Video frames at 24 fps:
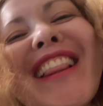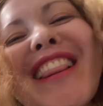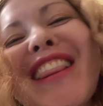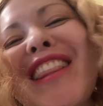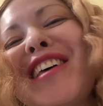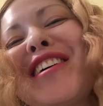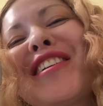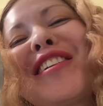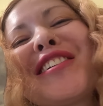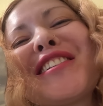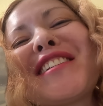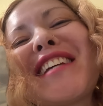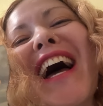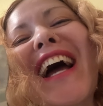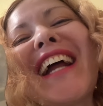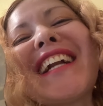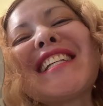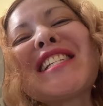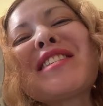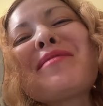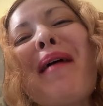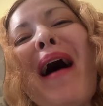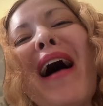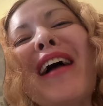little tiny
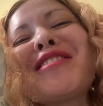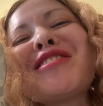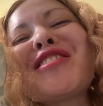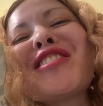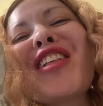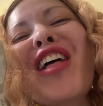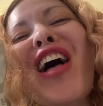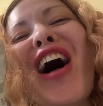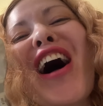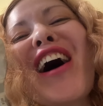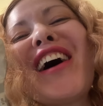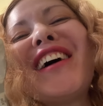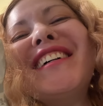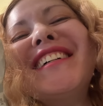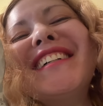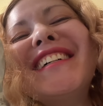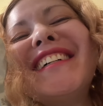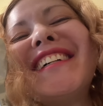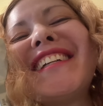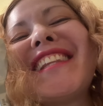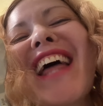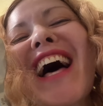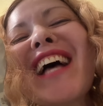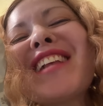spatula.
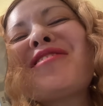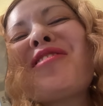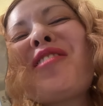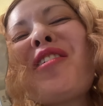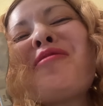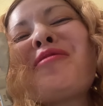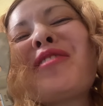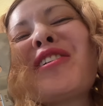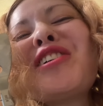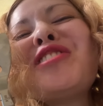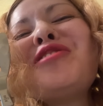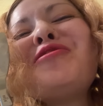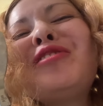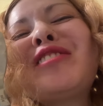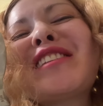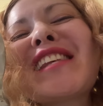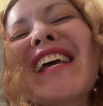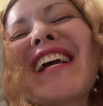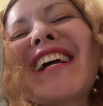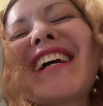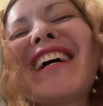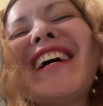That's what we're using.